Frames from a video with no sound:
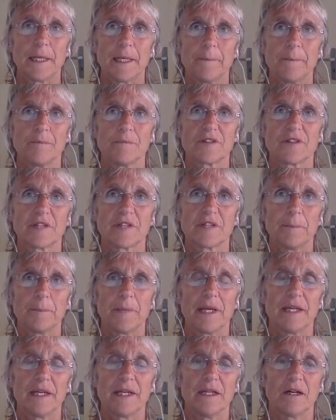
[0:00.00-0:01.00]

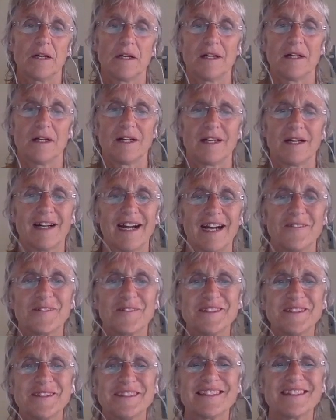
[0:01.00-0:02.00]
somebody, how do
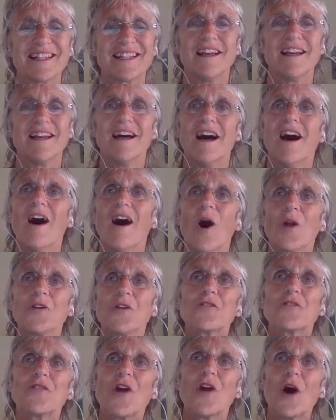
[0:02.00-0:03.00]
you say, on the
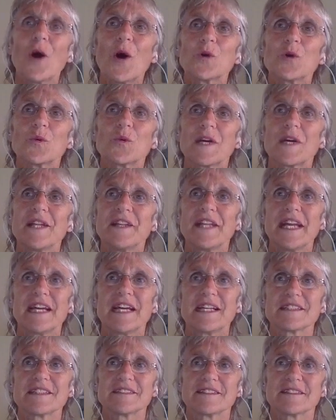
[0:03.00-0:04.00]
road, when
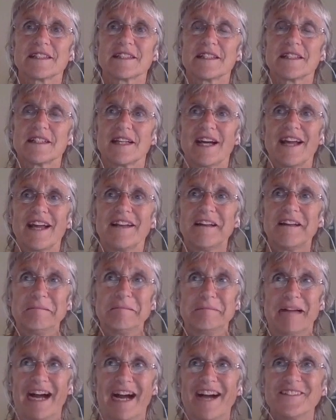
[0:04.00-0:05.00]
there's,
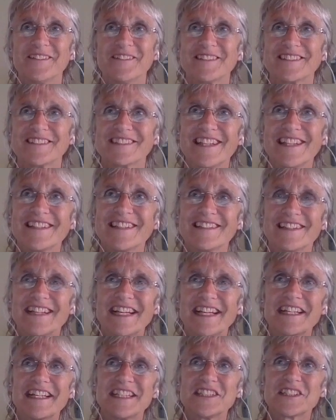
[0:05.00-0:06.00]
how do you say it in
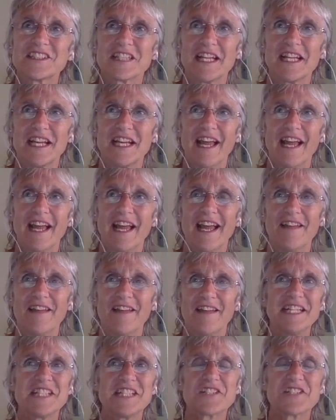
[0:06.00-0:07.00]
English?
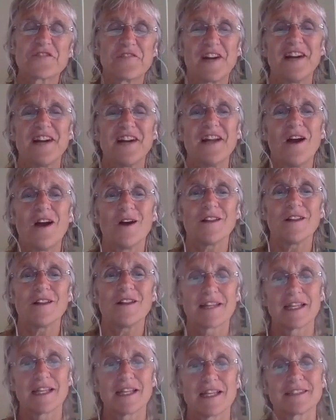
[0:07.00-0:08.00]
When it's very hot,
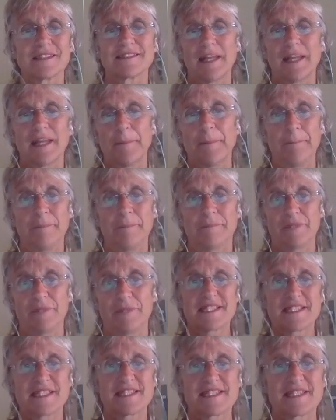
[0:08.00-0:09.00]
it
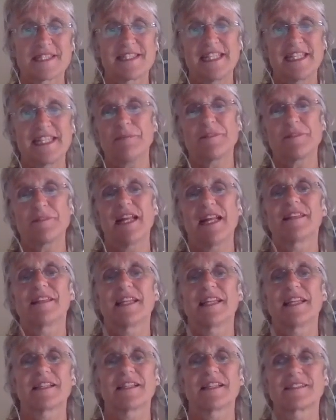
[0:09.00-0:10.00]
seems like
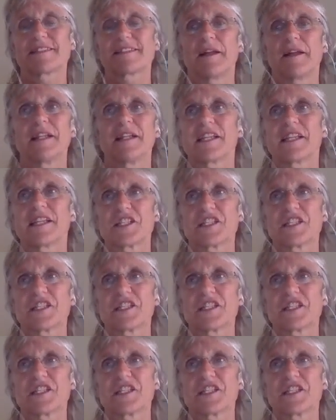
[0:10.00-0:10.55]
there's energy.